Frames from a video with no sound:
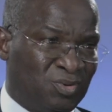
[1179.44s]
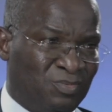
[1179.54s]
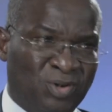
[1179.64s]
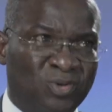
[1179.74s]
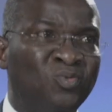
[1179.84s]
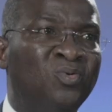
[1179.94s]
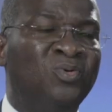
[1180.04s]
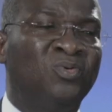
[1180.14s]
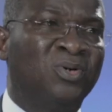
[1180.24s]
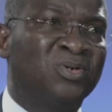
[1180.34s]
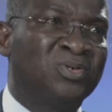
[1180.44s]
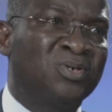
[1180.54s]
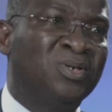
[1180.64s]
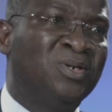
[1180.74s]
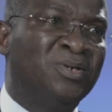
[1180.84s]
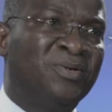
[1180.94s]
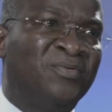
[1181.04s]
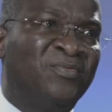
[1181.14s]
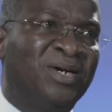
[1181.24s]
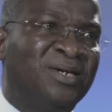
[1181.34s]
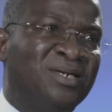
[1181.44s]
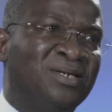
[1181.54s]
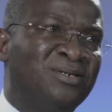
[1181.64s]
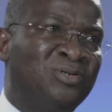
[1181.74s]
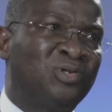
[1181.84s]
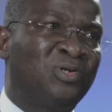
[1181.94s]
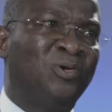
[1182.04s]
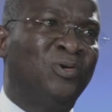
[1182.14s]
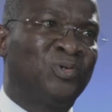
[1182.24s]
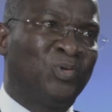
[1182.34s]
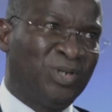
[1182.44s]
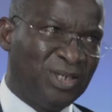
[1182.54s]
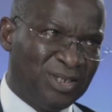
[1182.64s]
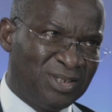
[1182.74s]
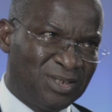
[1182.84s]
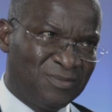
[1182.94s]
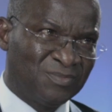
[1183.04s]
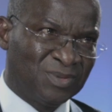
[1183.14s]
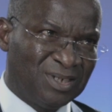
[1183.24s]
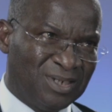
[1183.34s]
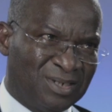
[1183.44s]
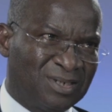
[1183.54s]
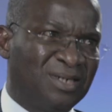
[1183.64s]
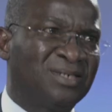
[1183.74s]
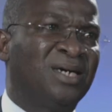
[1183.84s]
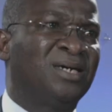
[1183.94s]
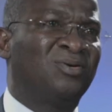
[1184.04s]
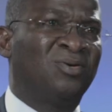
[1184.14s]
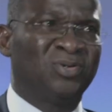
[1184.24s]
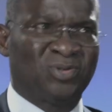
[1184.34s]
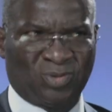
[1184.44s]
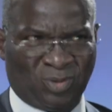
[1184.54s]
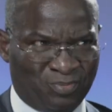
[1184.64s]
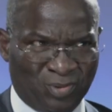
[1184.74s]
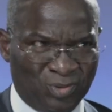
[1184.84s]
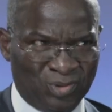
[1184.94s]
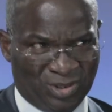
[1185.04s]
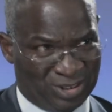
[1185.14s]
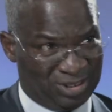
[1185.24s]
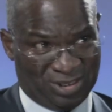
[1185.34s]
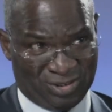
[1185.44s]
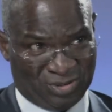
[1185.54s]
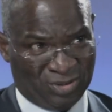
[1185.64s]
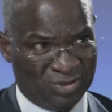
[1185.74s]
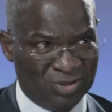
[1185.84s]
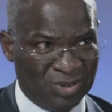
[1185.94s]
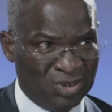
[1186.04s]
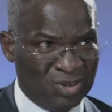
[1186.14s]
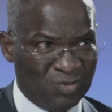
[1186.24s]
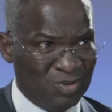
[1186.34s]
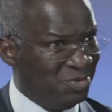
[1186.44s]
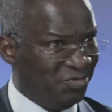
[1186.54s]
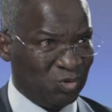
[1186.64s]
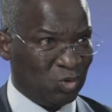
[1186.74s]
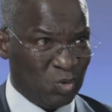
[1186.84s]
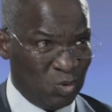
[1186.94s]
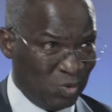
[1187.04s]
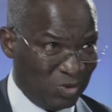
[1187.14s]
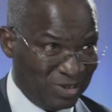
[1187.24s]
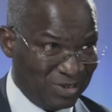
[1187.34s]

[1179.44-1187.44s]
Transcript: but wood was very slow to heat. It created all sorts of pollution. It still does. We moved to coal.